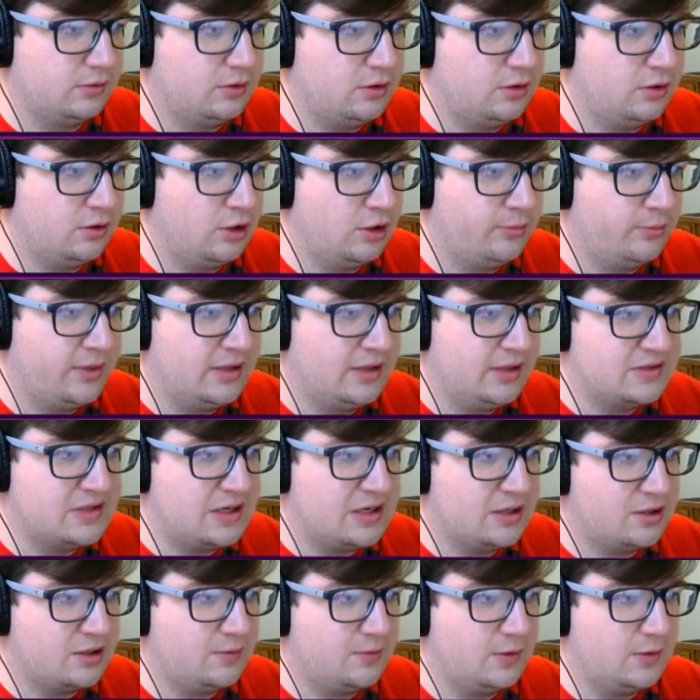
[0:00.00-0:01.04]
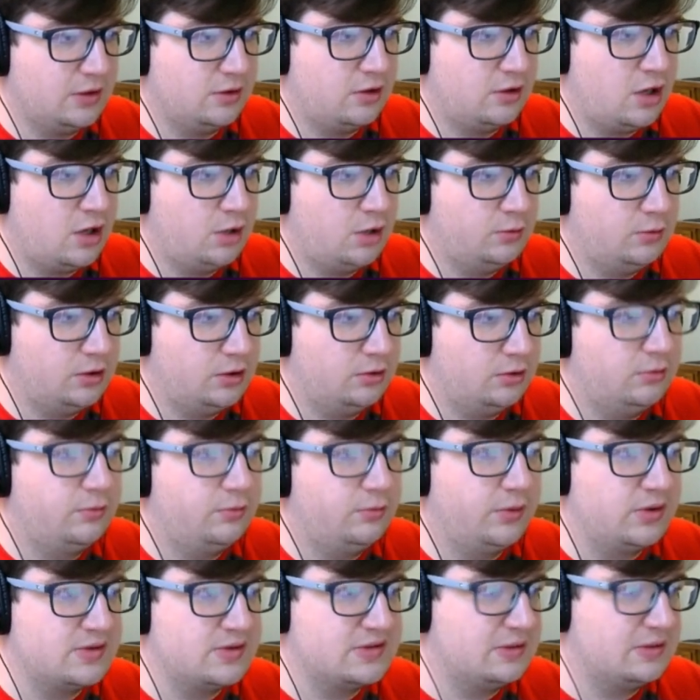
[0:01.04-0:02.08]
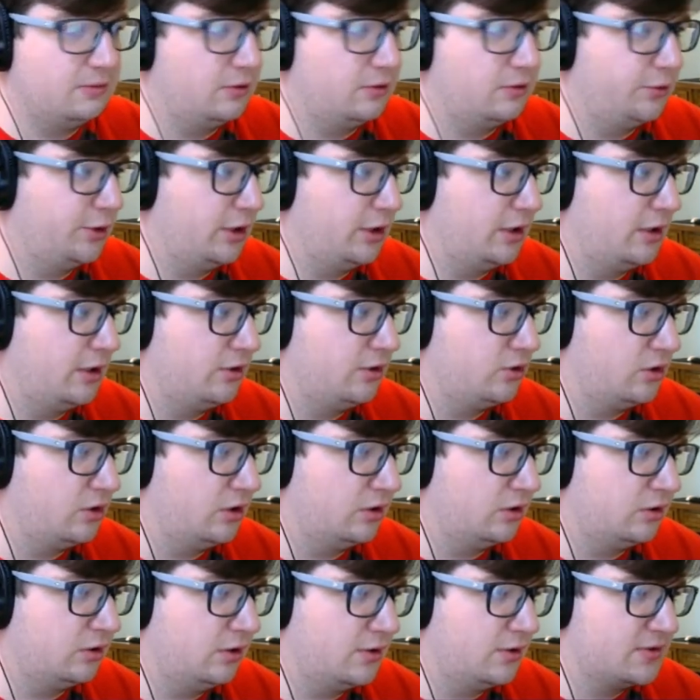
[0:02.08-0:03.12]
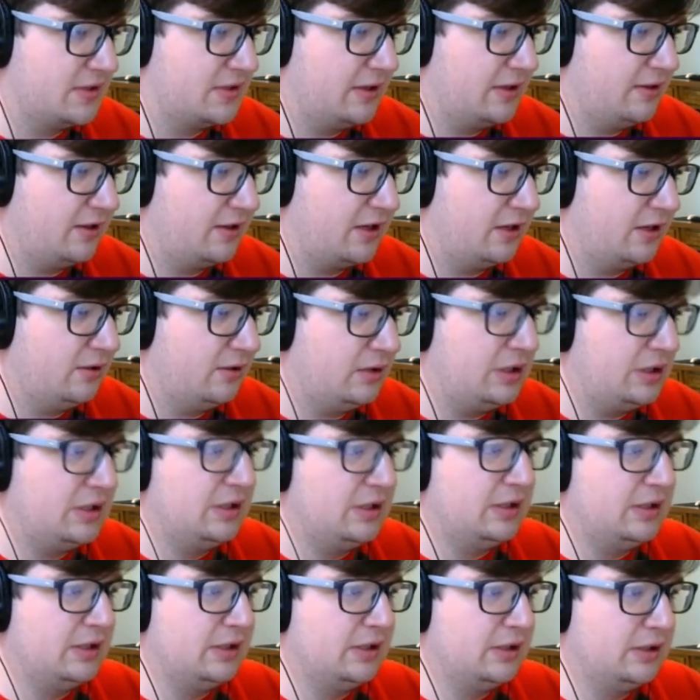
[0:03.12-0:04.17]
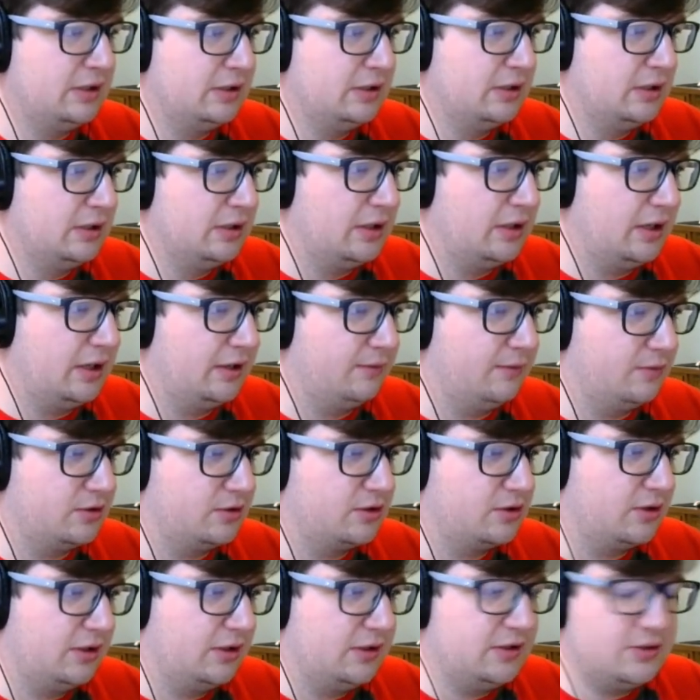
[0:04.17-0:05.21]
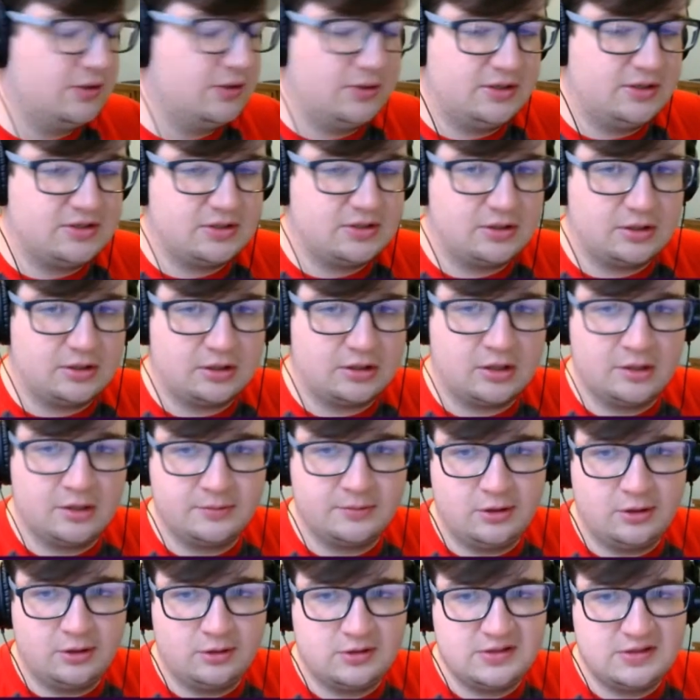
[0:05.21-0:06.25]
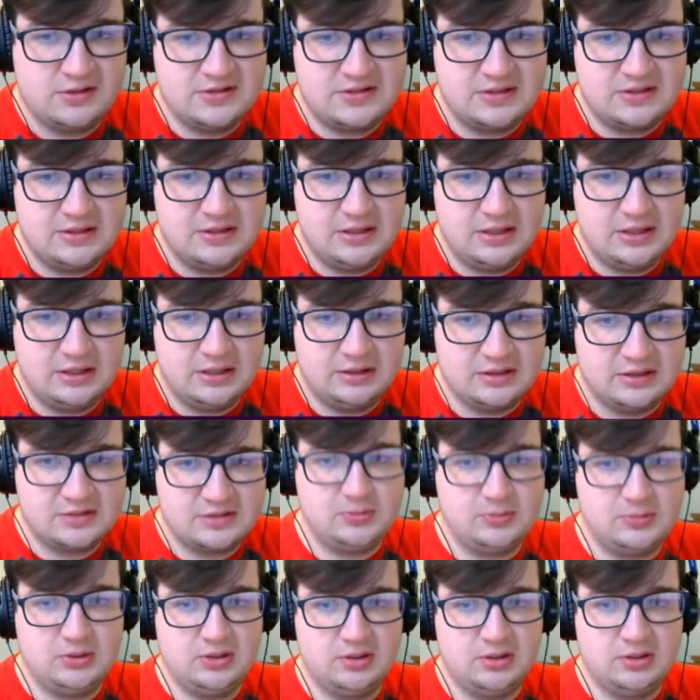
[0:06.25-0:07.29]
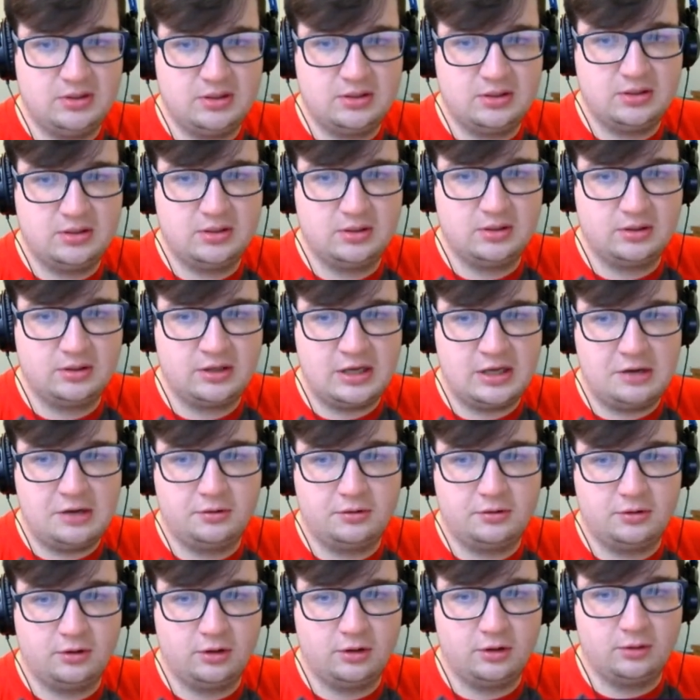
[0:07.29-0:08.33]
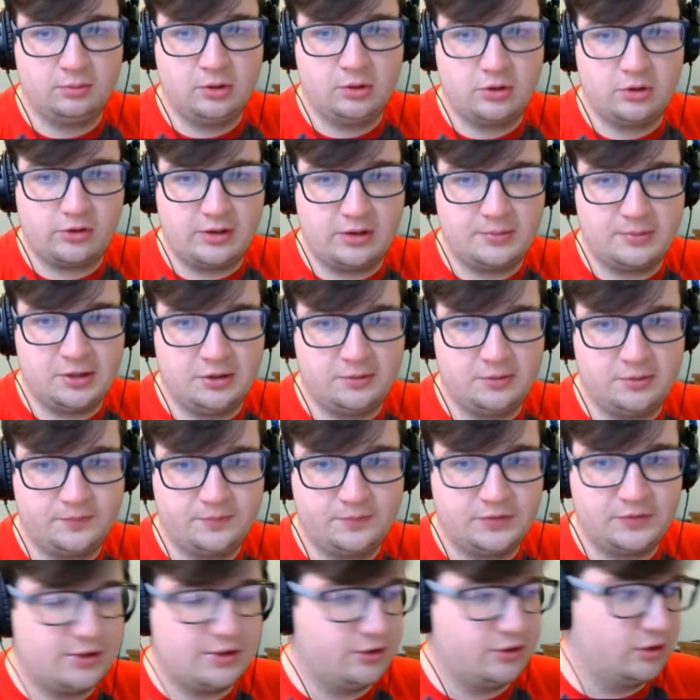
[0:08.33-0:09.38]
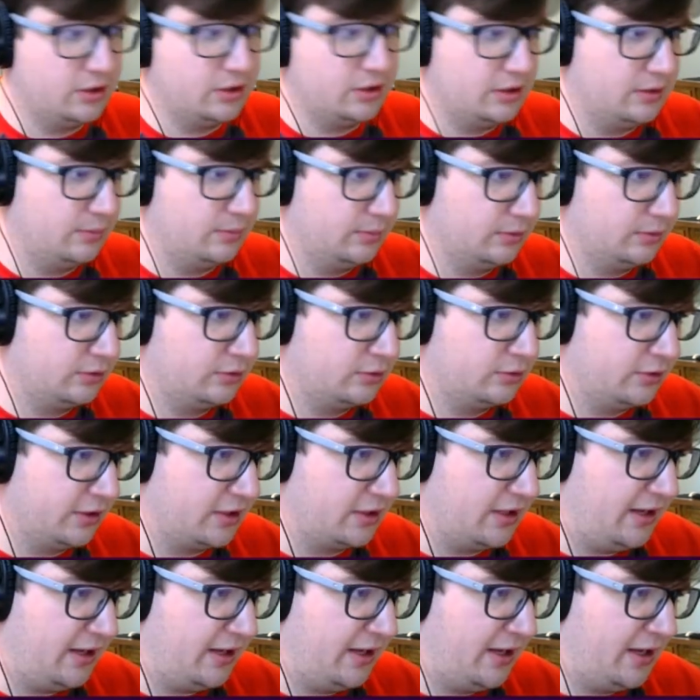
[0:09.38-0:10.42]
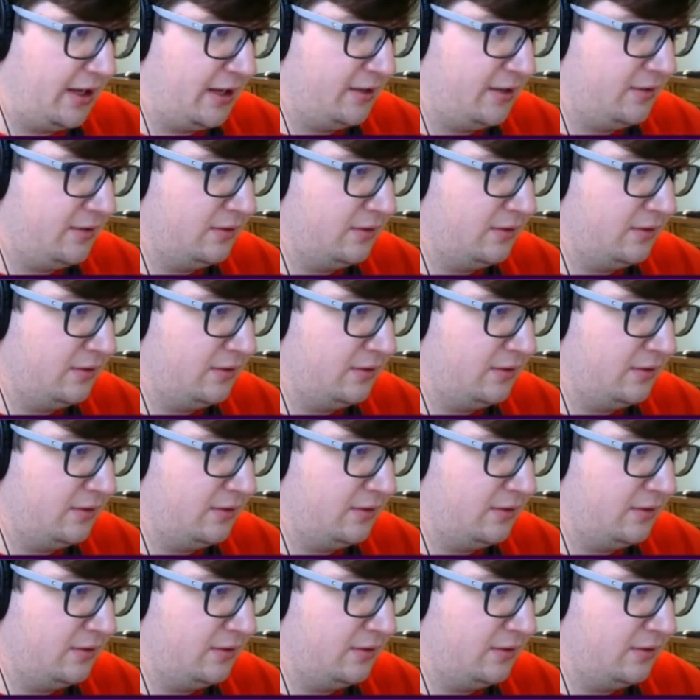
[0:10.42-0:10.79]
notepad document Ho-Oh with a 0 in it, and you're going to close out of that. And then what you're going to do is you're going to come to your DC and SB count or program here, and you're going to click Add.